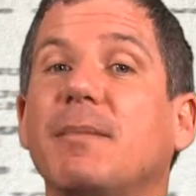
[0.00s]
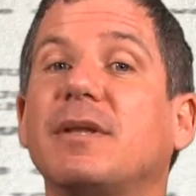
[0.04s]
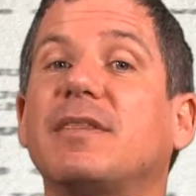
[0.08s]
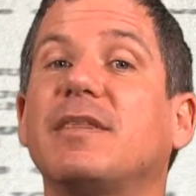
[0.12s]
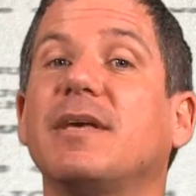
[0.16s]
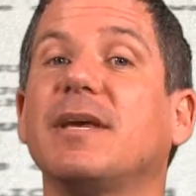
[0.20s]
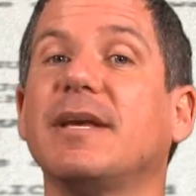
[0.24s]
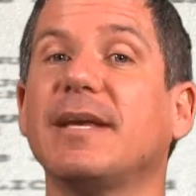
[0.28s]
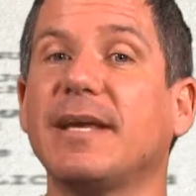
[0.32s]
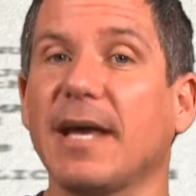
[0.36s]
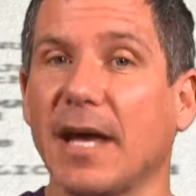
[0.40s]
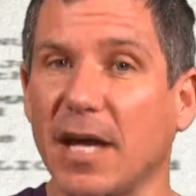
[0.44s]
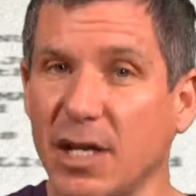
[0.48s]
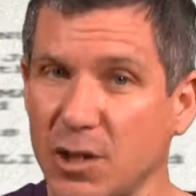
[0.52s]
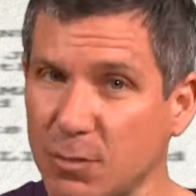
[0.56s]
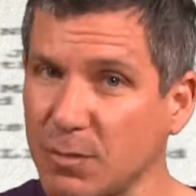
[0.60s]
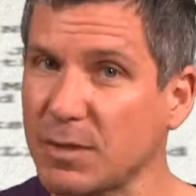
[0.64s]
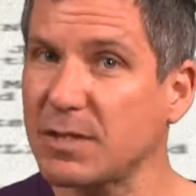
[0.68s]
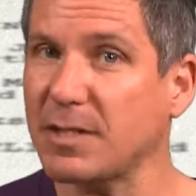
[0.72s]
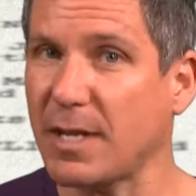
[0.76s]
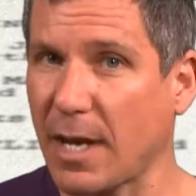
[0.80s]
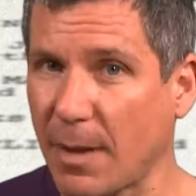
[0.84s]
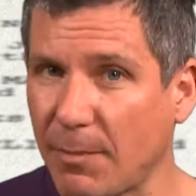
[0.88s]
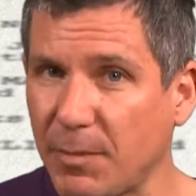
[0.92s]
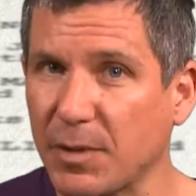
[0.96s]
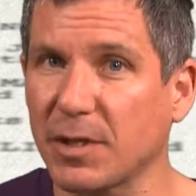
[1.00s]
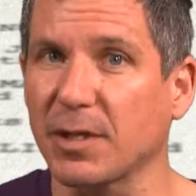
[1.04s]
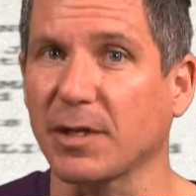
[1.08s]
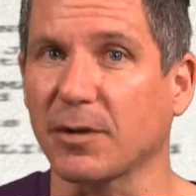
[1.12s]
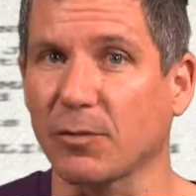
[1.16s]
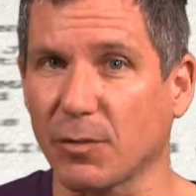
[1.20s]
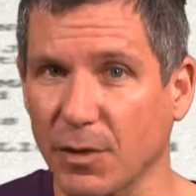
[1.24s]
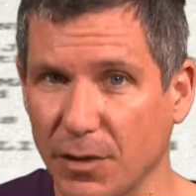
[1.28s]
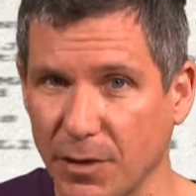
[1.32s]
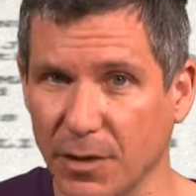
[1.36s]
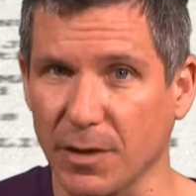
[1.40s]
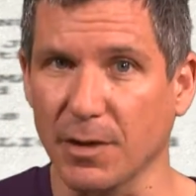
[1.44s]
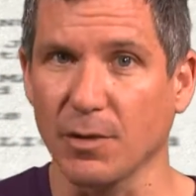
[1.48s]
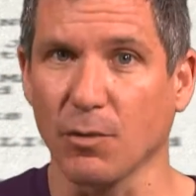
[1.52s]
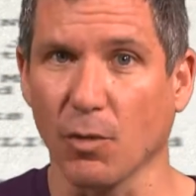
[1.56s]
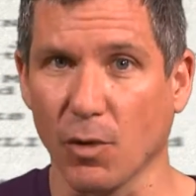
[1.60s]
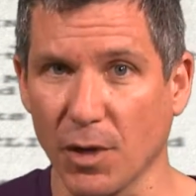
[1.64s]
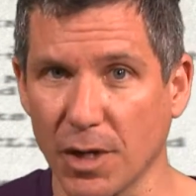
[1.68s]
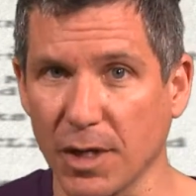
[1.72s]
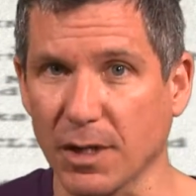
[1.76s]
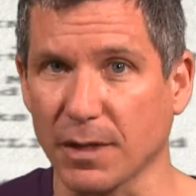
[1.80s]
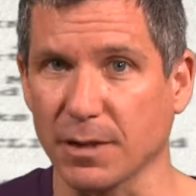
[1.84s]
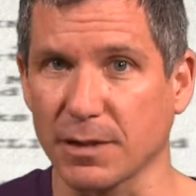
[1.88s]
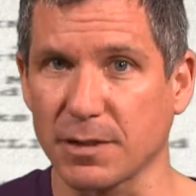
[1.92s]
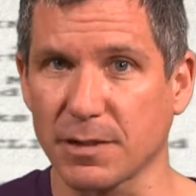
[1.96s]
the engagement's happening with the
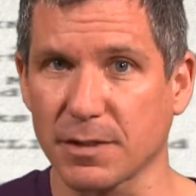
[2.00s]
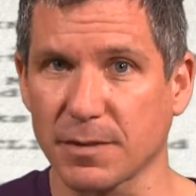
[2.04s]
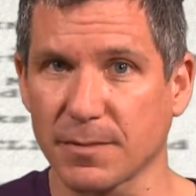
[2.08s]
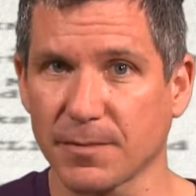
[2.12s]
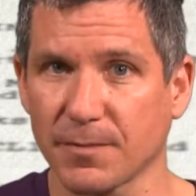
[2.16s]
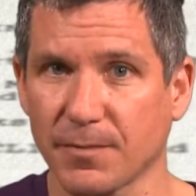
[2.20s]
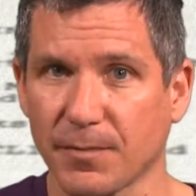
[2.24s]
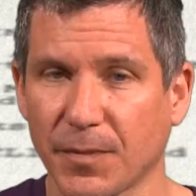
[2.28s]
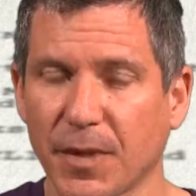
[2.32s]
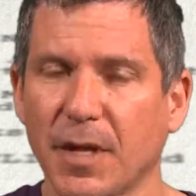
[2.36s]
audience.